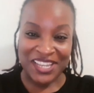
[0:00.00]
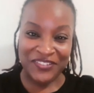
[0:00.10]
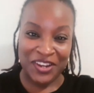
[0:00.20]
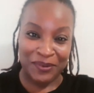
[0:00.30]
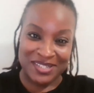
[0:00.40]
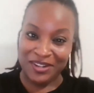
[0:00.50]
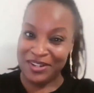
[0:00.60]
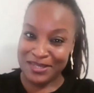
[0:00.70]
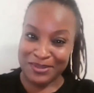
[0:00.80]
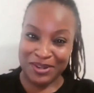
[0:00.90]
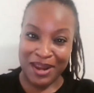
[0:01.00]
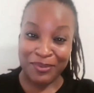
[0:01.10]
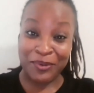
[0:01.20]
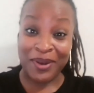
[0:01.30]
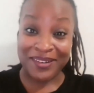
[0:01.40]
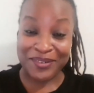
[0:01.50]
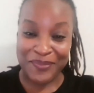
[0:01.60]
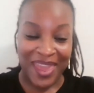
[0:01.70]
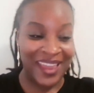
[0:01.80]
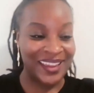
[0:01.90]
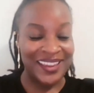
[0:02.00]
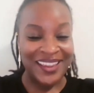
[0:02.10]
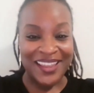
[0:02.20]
If you're a returning subscriber, welcome back.